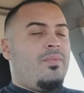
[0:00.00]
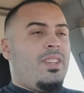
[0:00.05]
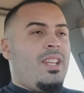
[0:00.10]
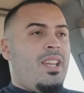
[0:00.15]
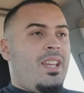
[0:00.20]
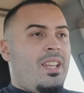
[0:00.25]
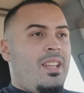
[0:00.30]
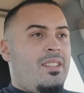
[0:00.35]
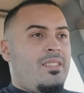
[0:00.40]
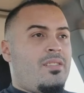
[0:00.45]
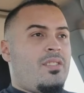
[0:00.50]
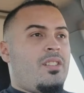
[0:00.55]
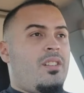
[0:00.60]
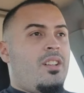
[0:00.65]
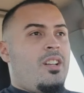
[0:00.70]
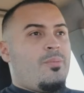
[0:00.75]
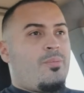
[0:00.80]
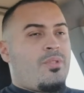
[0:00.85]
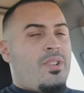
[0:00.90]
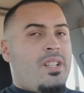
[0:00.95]
and her
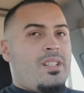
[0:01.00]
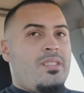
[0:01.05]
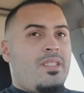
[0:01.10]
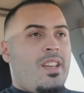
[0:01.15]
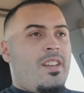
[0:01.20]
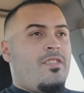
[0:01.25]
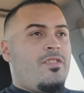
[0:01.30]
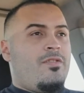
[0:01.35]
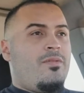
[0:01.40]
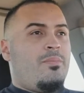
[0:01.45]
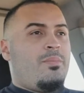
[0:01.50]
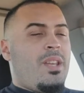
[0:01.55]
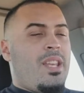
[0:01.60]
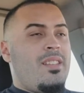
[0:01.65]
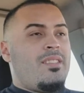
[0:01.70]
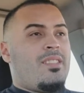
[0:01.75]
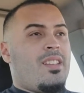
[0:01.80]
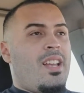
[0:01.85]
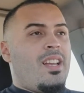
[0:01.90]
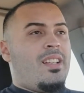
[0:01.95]
upgrades have pay
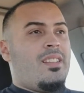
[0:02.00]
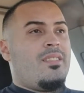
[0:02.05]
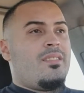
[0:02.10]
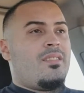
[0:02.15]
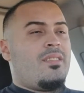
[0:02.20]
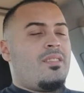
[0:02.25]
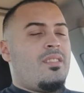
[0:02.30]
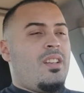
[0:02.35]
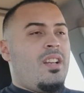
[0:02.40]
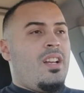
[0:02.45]
sides.